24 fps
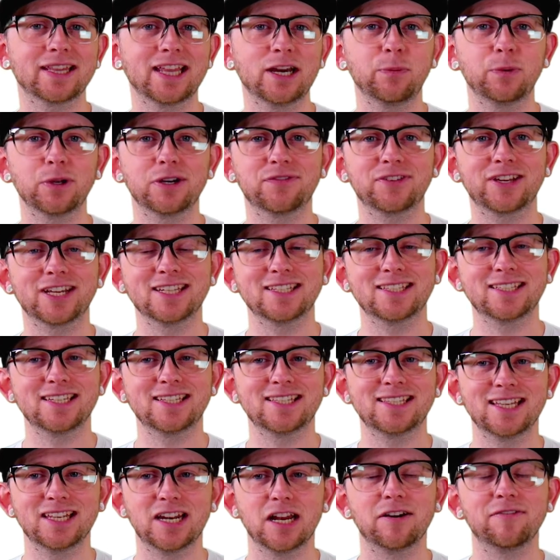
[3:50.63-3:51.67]
that would have
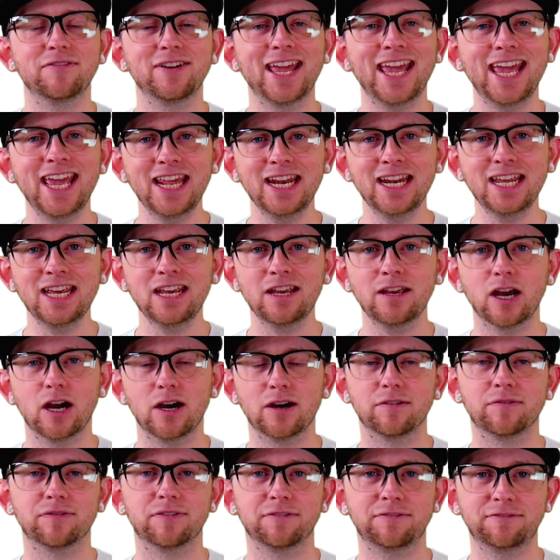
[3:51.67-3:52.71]
consisted of any
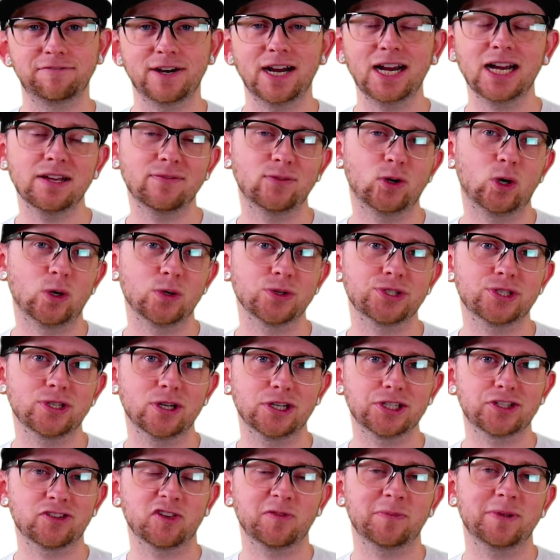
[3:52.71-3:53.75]
of 5
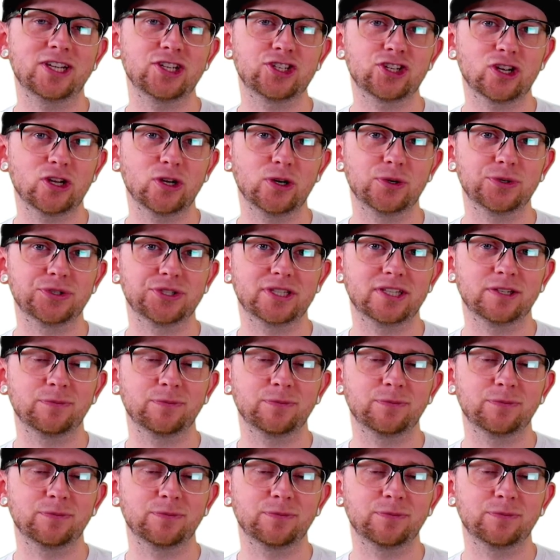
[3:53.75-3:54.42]
All-Stars from each coast.